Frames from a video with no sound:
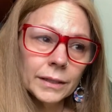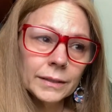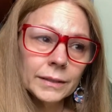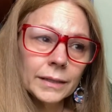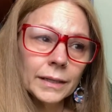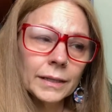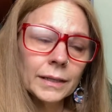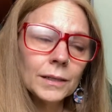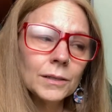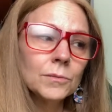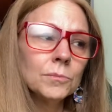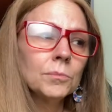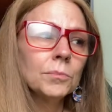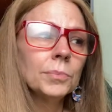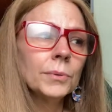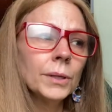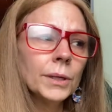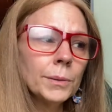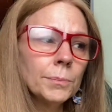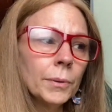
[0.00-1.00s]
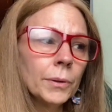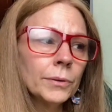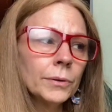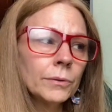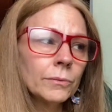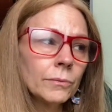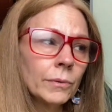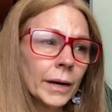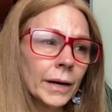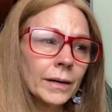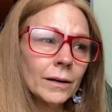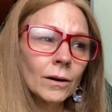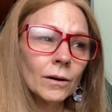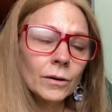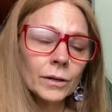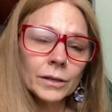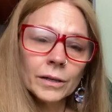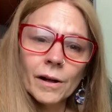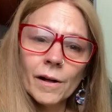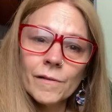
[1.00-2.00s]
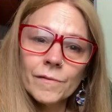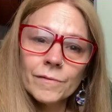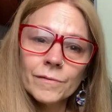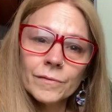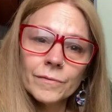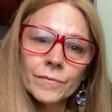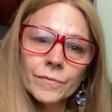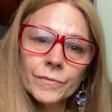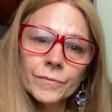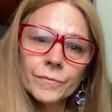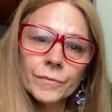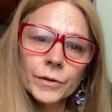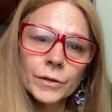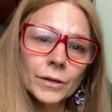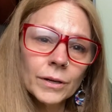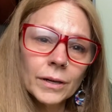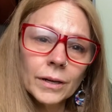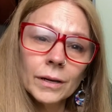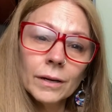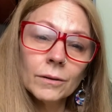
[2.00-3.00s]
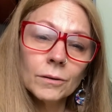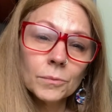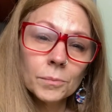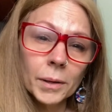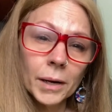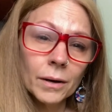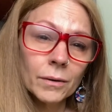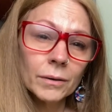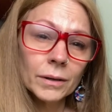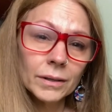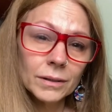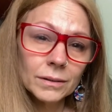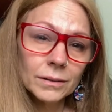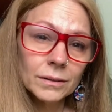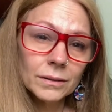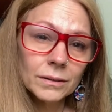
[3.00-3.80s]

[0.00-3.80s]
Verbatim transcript: They didn't blip on the radar enough for you to hear about it.